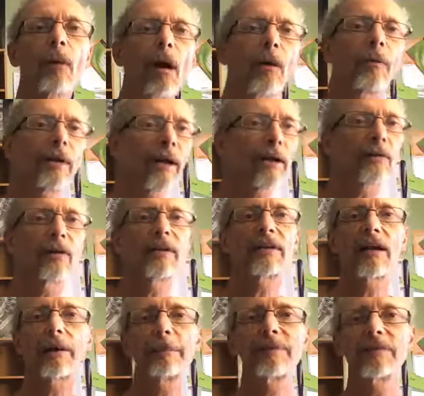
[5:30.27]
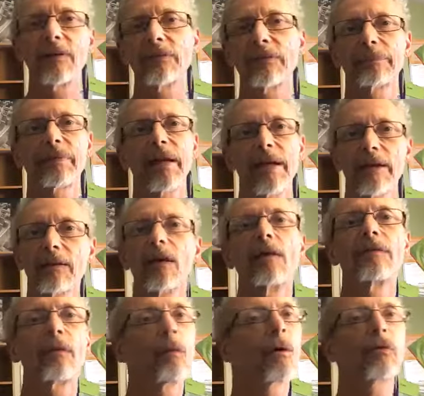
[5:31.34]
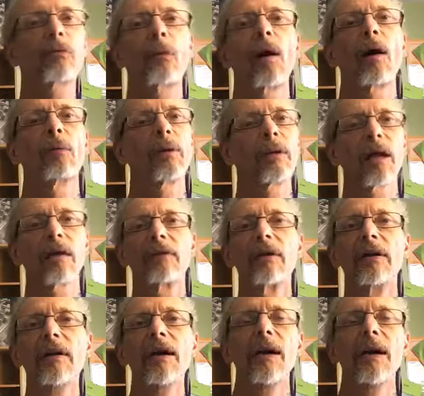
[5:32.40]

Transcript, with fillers: Well, they got a great compensation plan. It loves it. works well. We love it.